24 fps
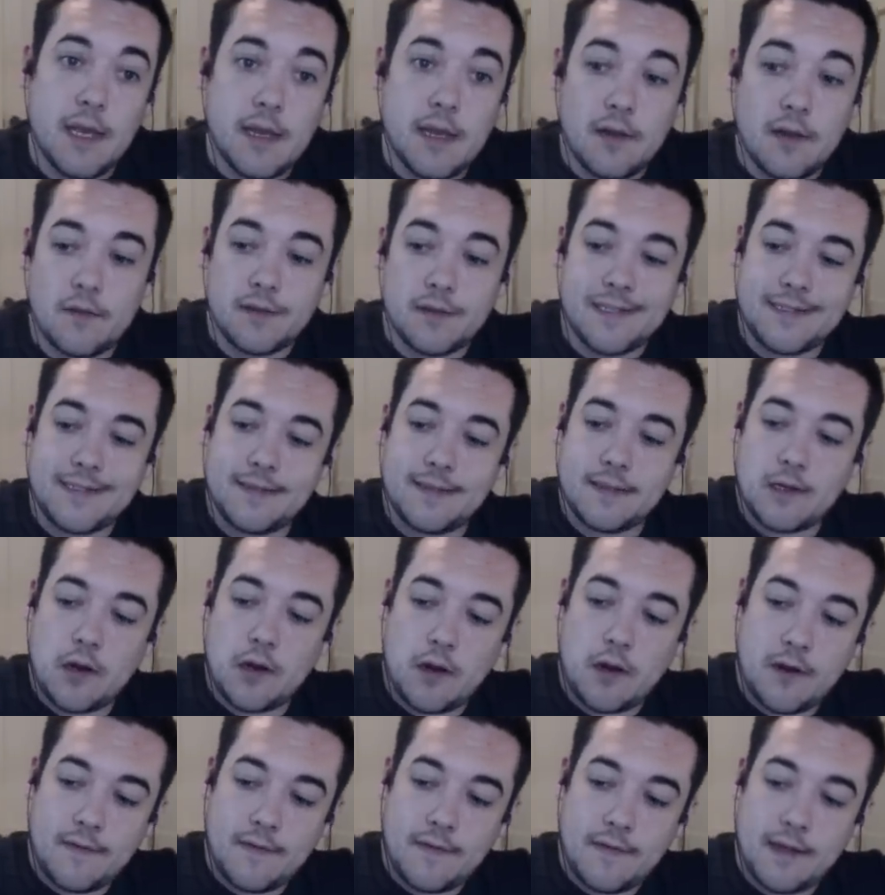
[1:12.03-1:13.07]
You know, this is a
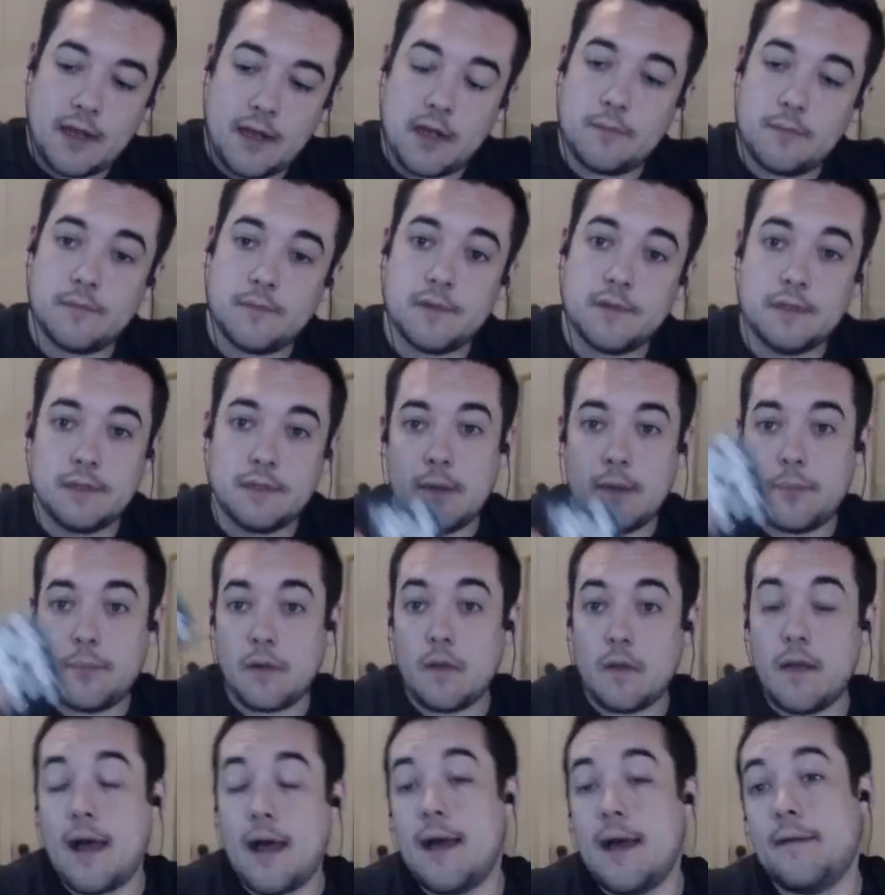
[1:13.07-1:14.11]
card that comes up a
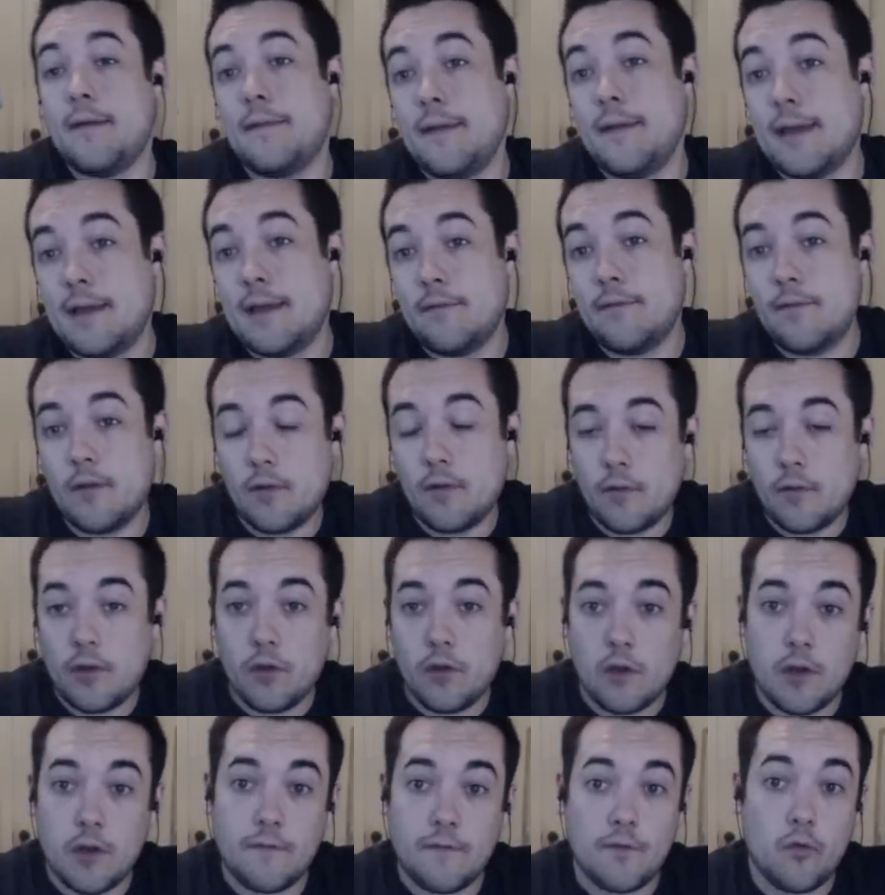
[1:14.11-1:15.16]
lot. Like if you're,
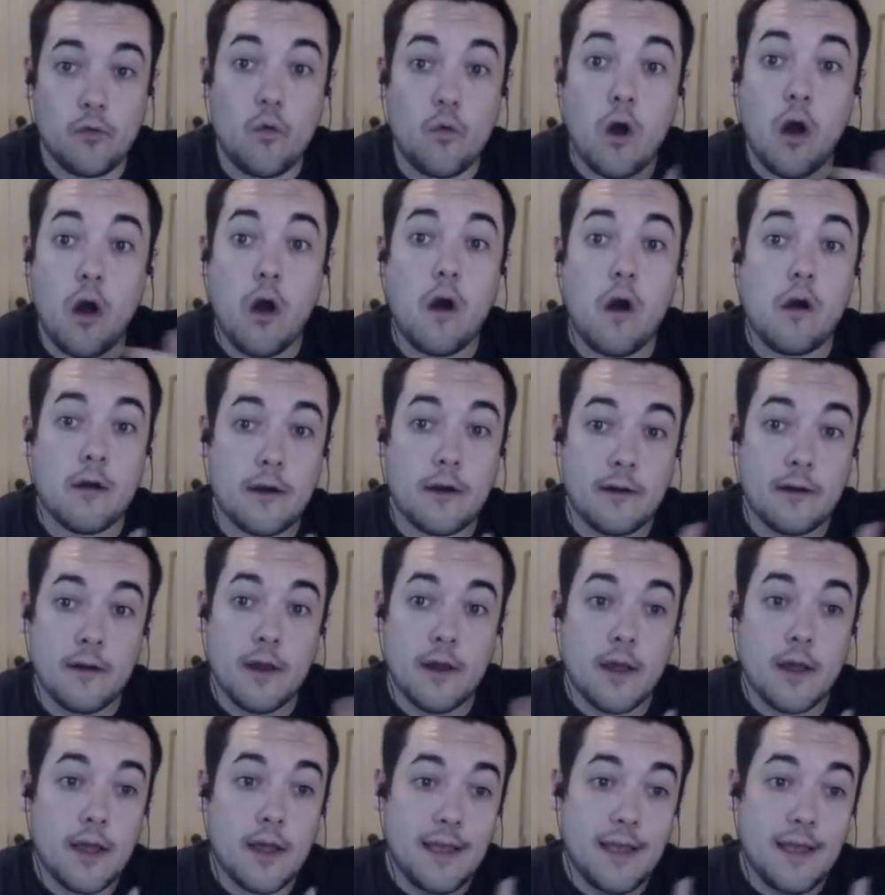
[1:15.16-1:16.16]
you, if you are